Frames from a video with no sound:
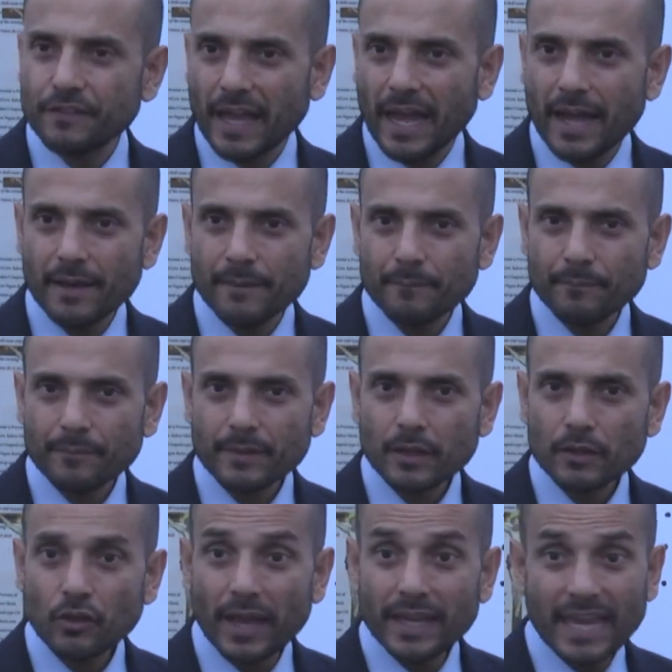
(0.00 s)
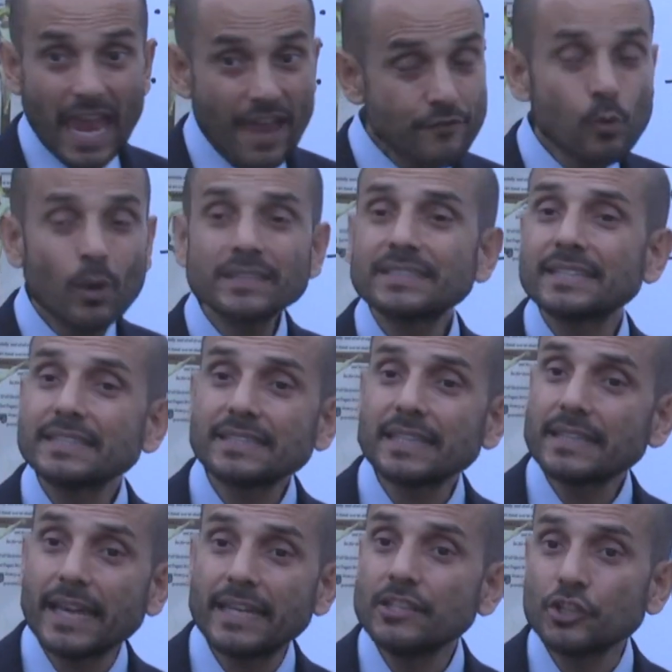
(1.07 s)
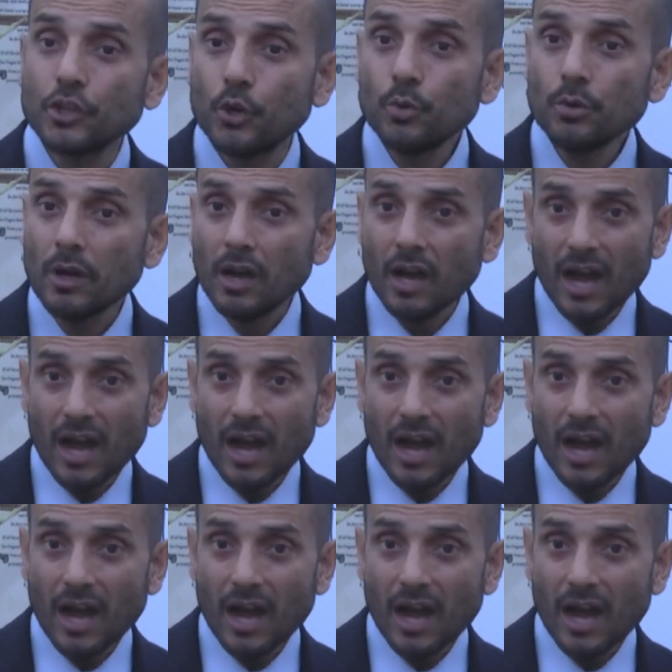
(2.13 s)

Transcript: that, like everyone says that they do,